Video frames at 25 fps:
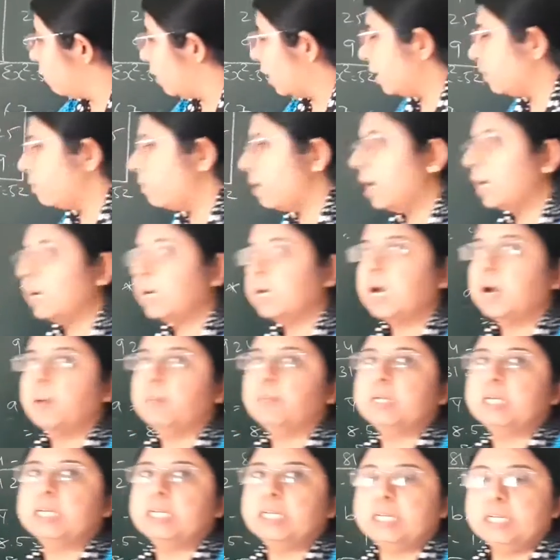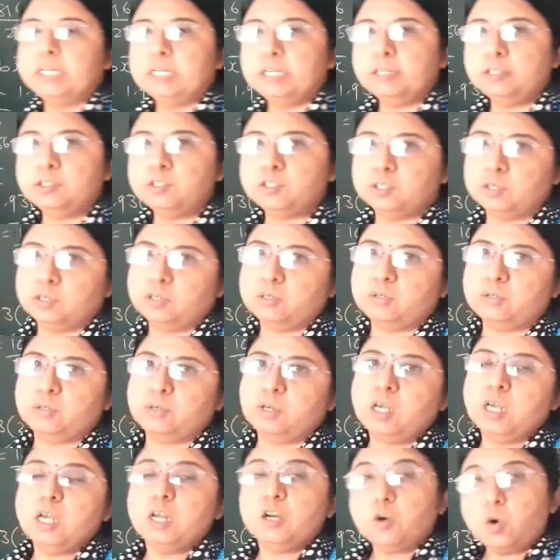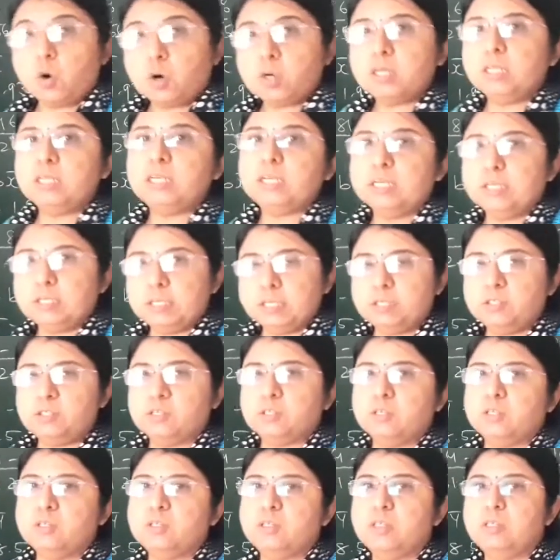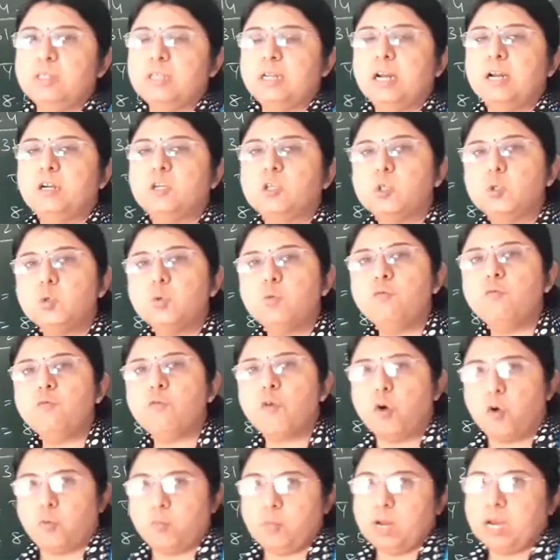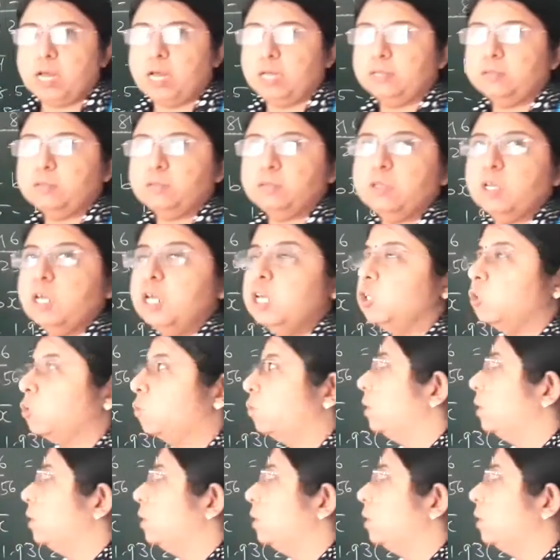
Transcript: y bar come in integers, not in integers, then there are two formulas to